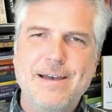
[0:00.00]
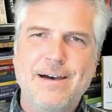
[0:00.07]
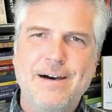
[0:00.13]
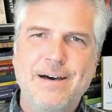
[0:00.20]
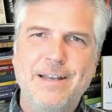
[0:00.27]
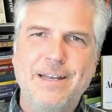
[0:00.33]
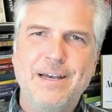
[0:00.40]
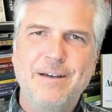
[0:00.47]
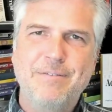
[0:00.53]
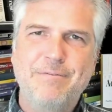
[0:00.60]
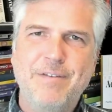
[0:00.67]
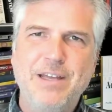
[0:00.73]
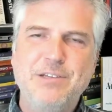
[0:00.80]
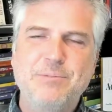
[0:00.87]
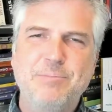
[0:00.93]
on uh,
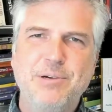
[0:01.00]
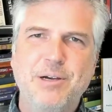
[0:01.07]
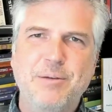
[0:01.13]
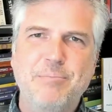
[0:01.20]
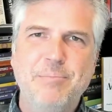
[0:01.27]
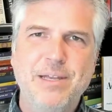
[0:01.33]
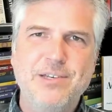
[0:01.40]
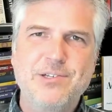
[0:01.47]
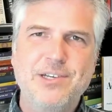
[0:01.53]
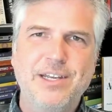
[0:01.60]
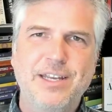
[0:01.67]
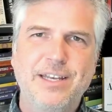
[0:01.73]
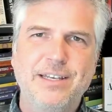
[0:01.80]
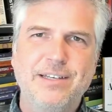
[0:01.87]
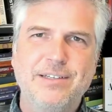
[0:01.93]
Facebook
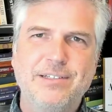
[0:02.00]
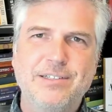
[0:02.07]
mentioned